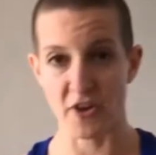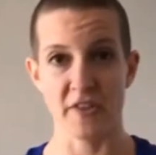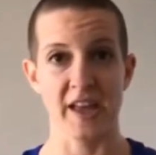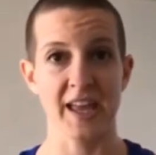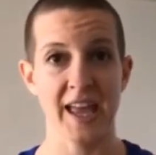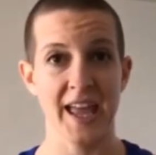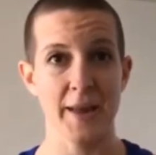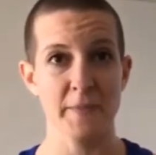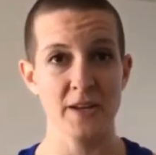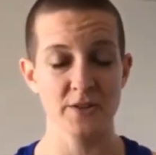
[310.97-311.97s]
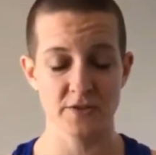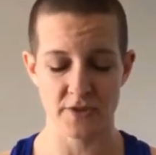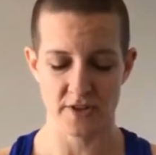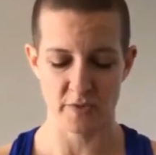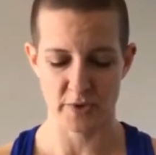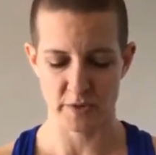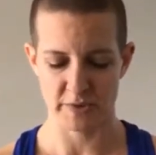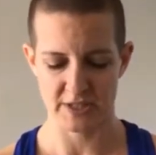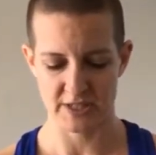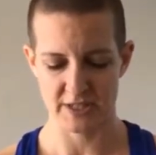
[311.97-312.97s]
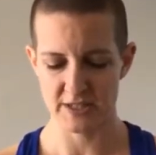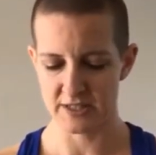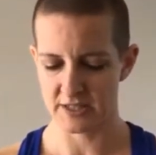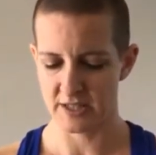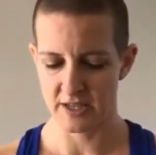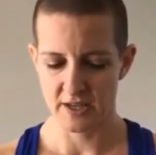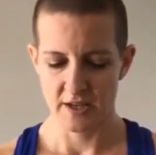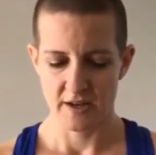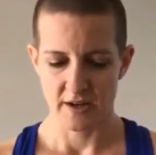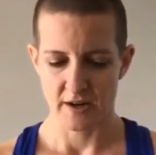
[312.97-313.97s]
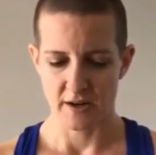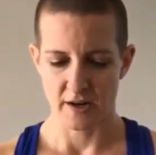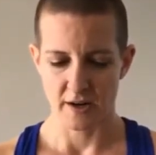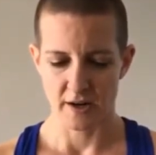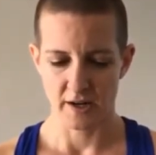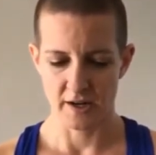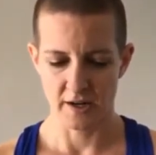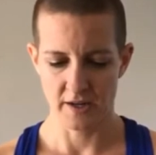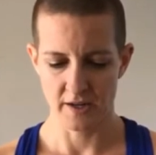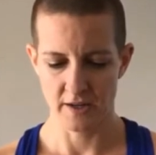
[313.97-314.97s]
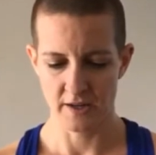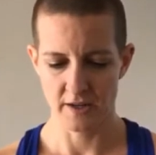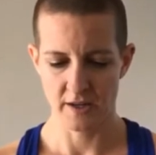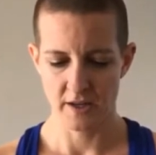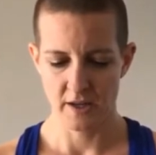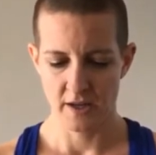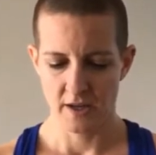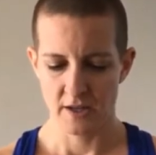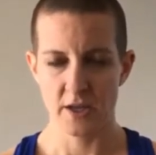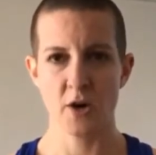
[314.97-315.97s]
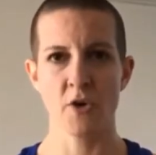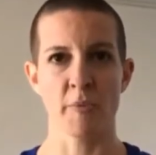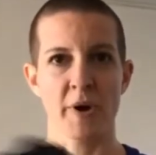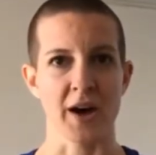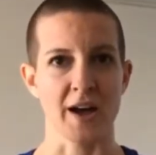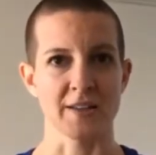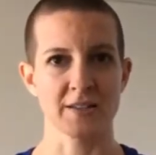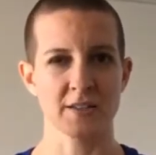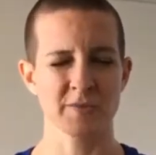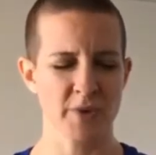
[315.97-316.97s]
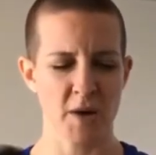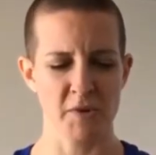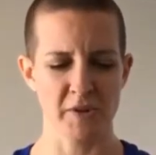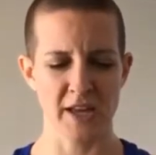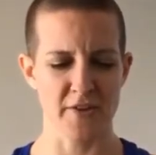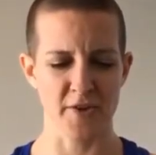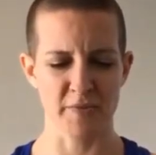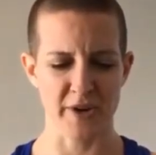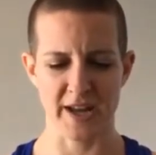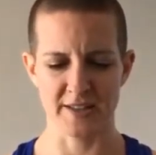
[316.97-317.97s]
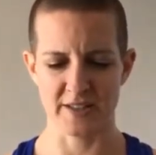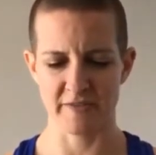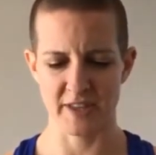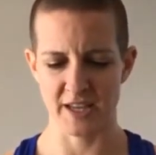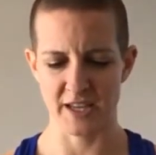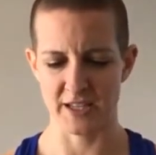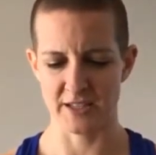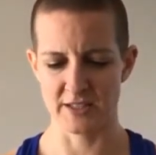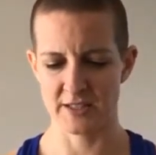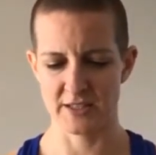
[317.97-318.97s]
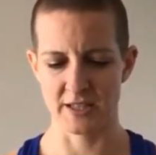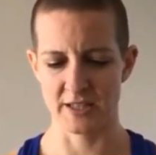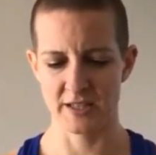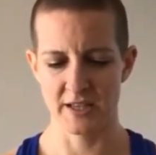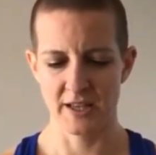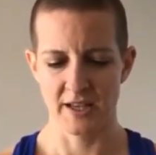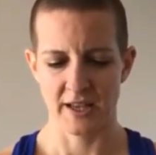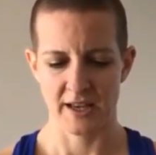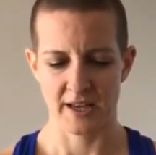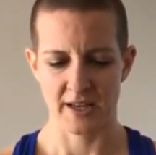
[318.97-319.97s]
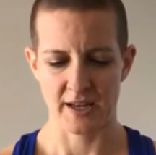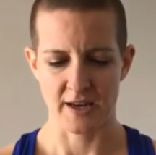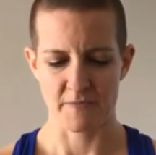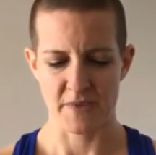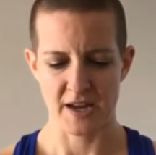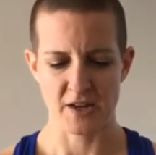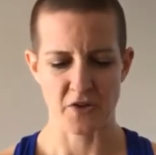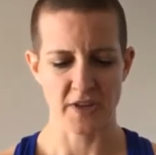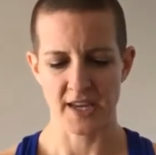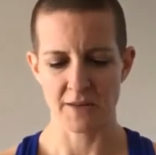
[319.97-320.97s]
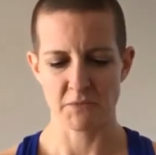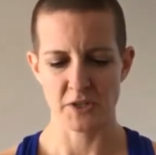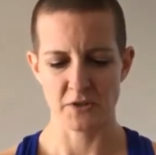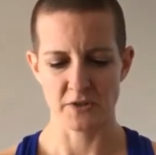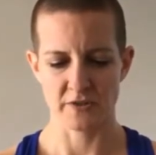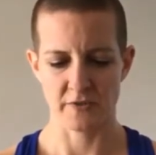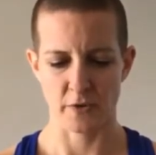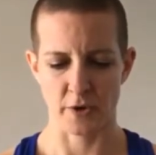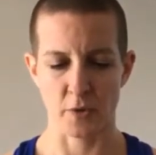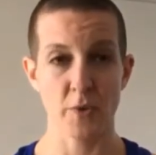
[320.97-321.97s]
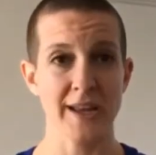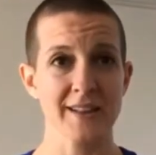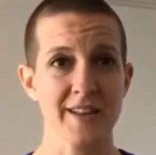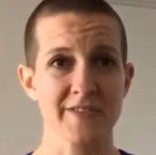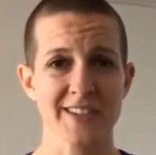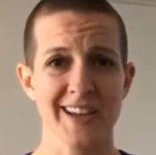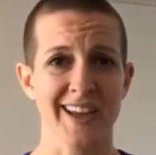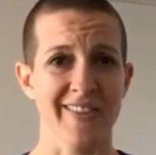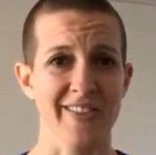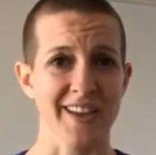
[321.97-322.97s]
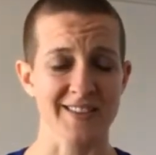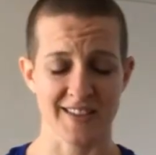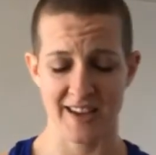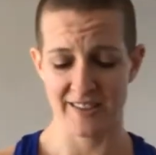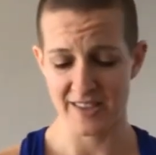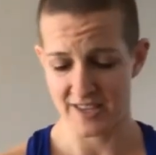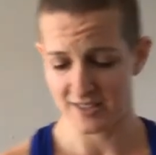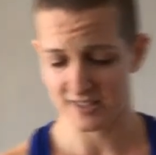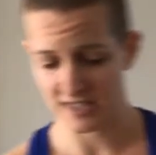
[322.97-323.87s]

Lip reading: they can be used for other purposes, are yoga paws. There's probably other brands of these, and I know they can be used for weightlifting and things like this.